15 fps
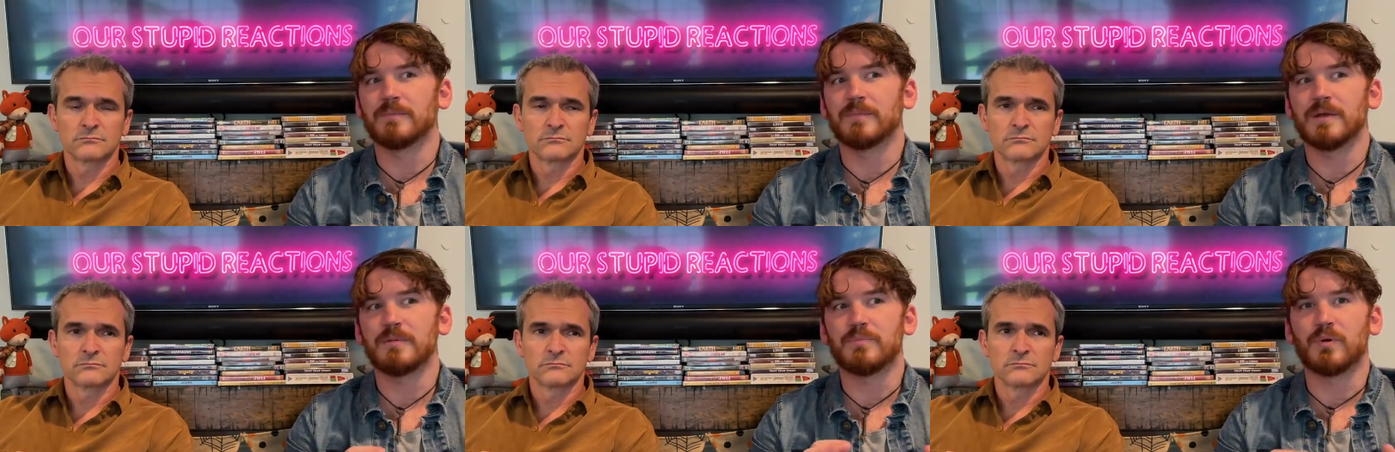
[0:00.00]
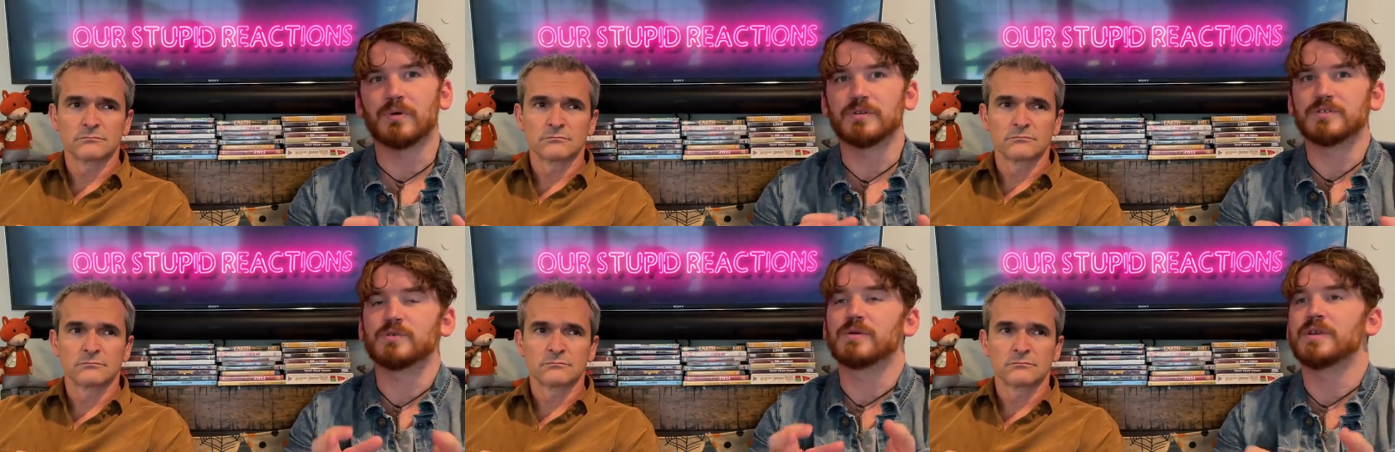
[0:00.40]

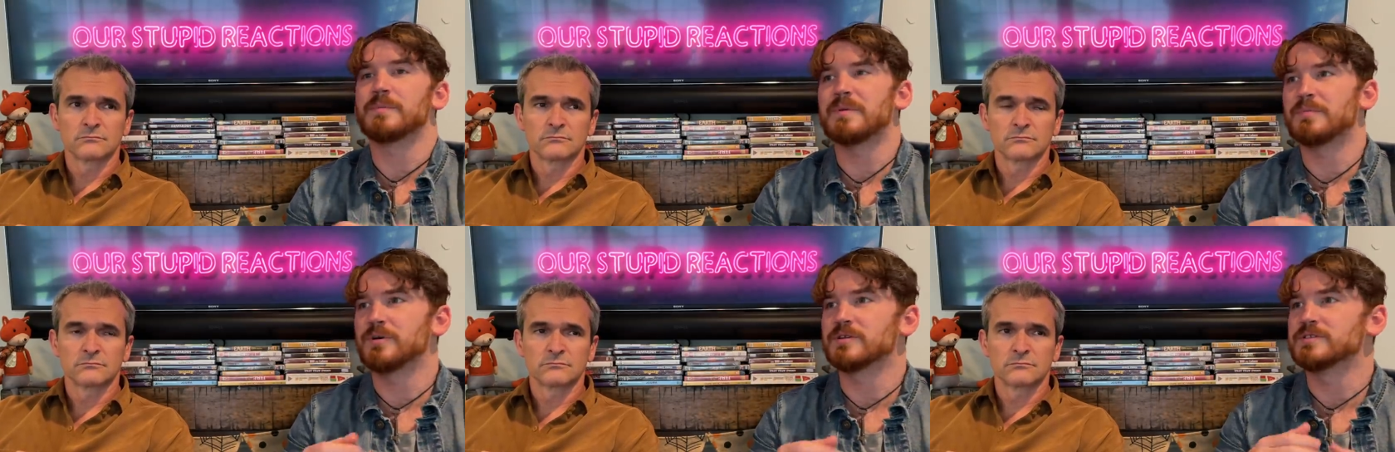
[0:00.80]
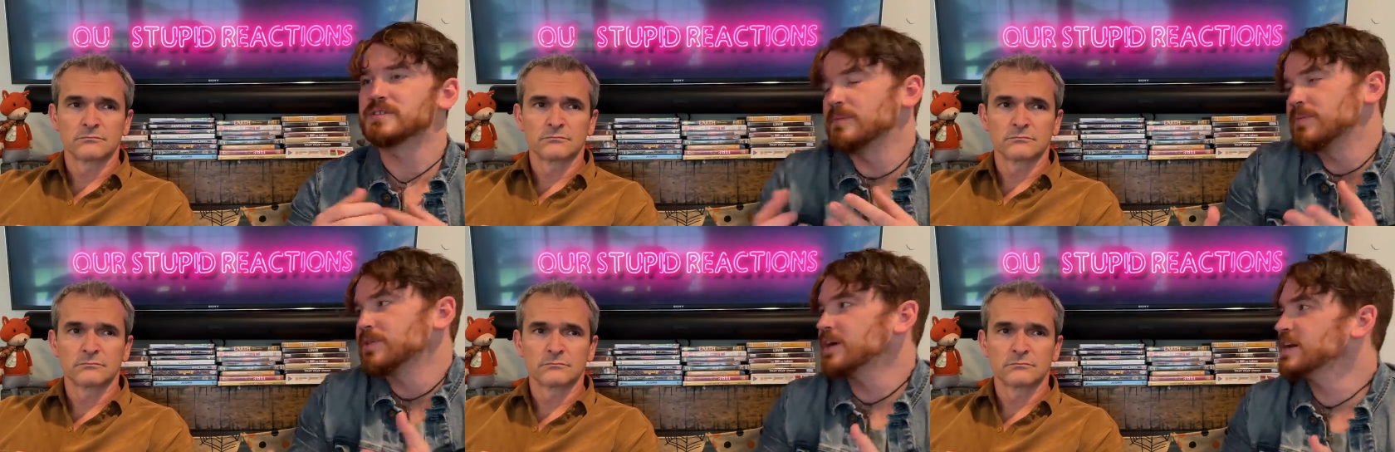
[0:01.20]
Speaker 1: important story that people could
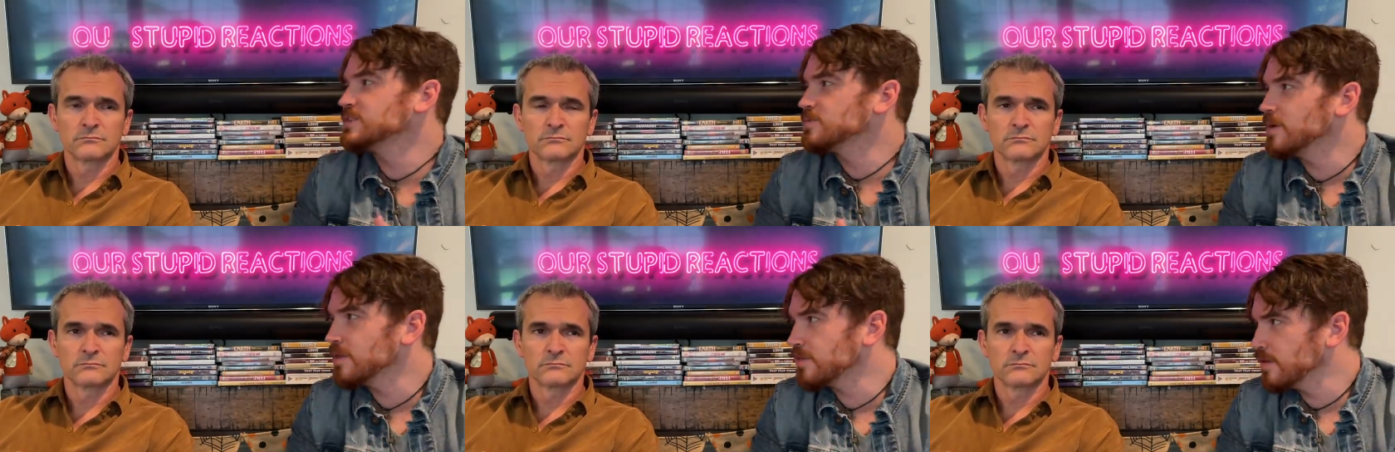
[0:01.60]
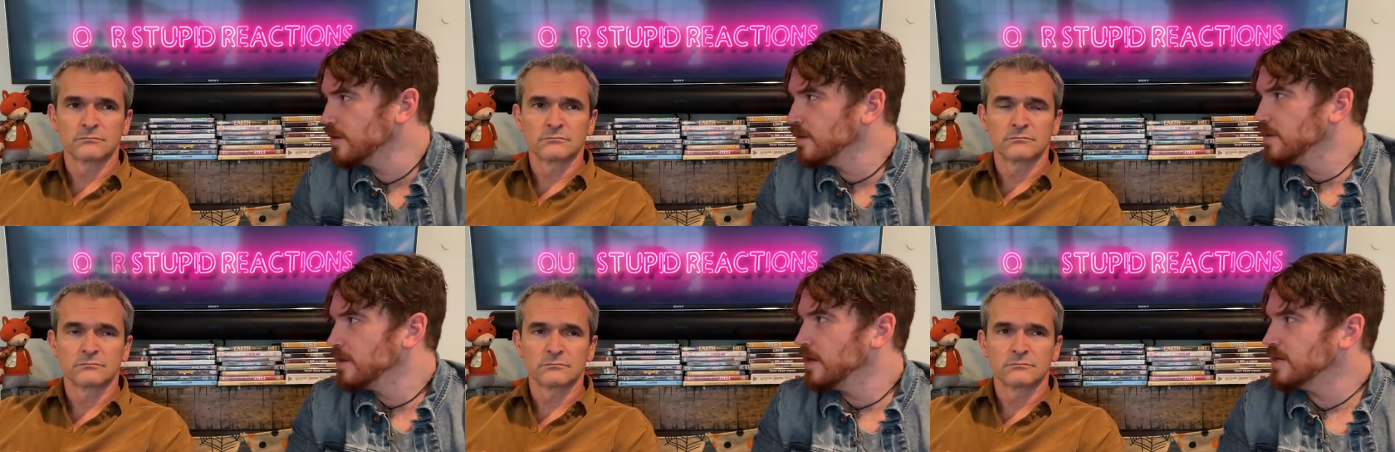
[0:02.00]
sympathize with
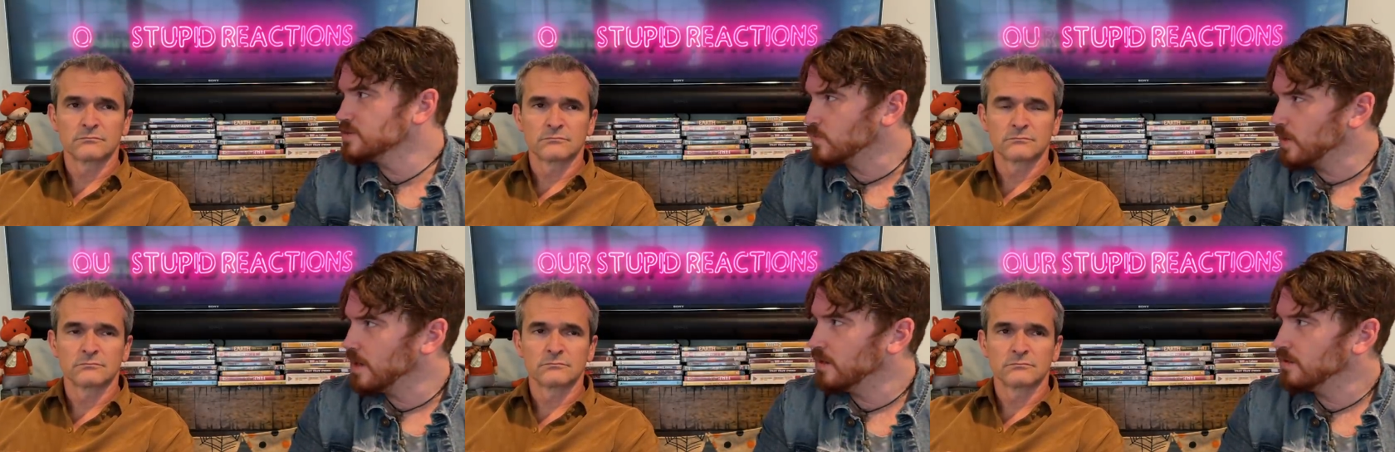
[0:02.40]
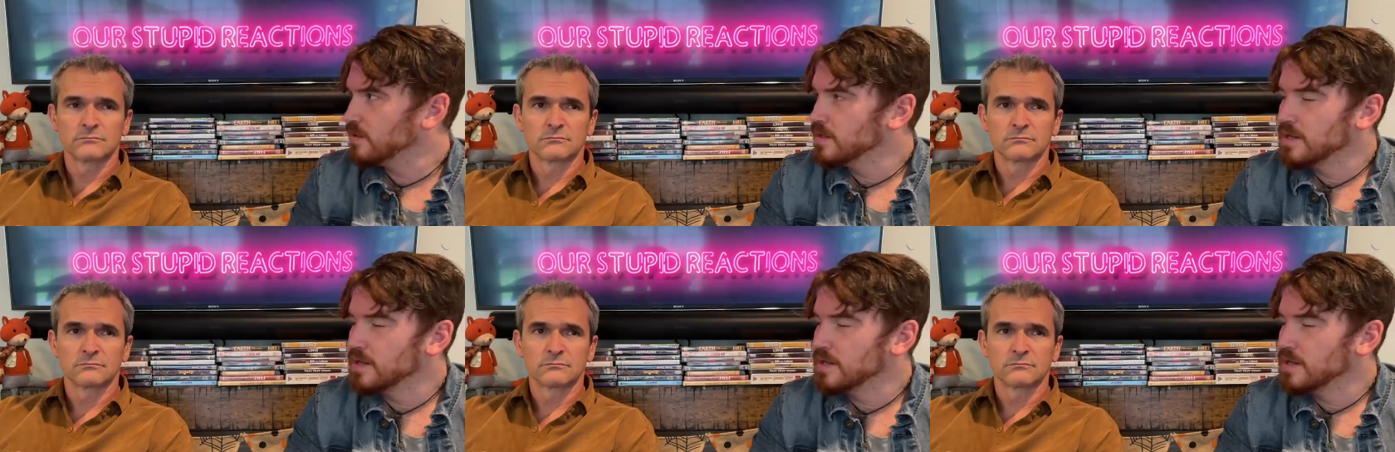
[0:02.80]
as well.